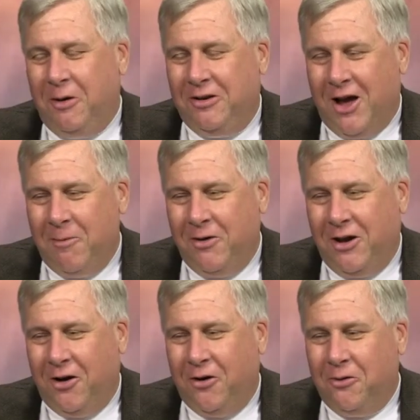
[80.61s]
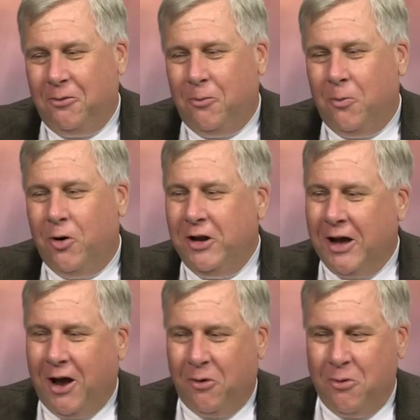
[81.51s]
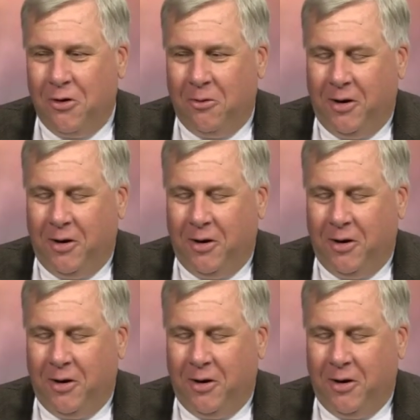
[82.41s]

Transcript: time of year. What do you got going on right